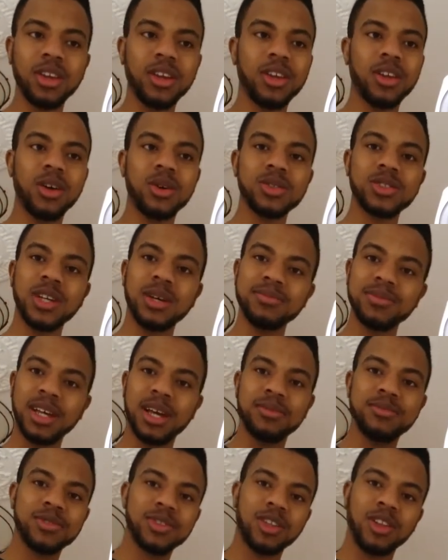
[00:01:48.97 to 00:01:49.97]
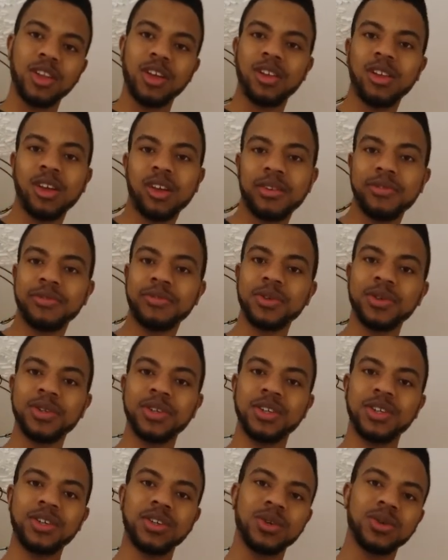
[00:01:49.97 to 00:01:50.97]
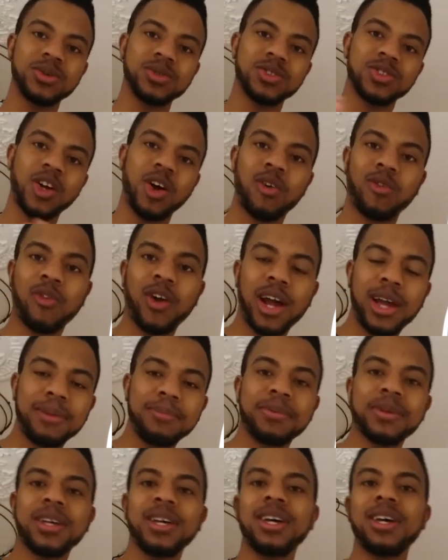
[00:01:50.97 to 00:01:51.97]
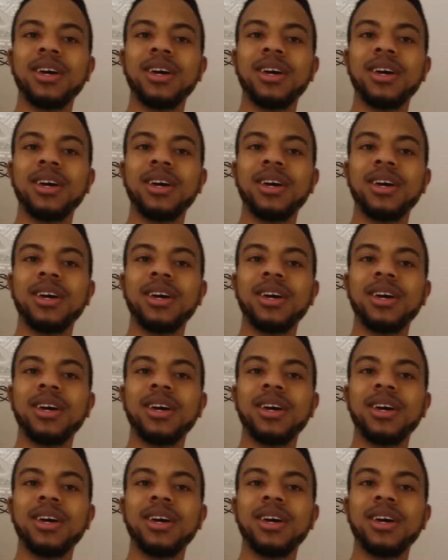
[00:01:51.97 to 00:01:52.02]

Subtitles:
You know, sometimes a lot of fruit, you know, is not ripe,